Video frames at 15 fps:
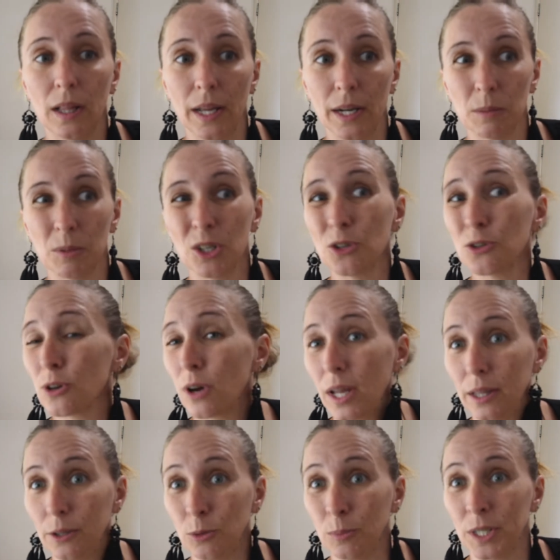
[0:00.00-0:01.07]
and I'm going to try a
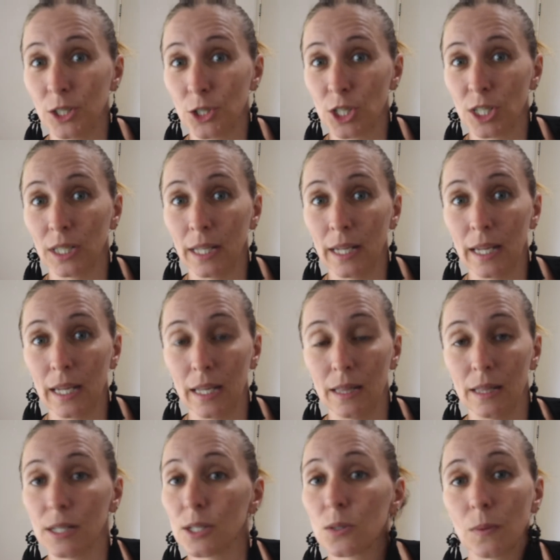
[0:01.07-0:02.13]
little bit of chili in
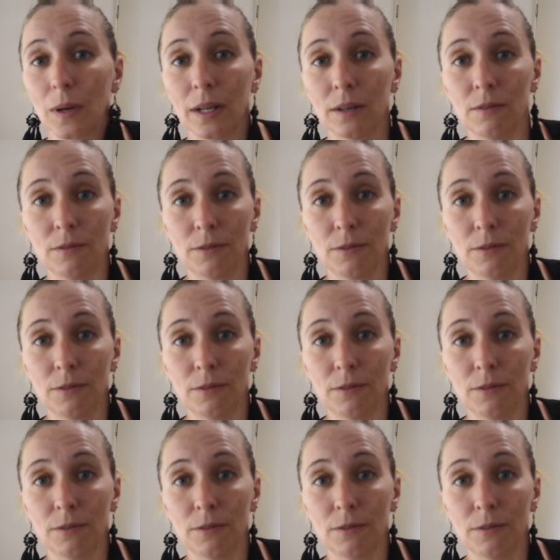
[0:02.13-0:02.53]
this one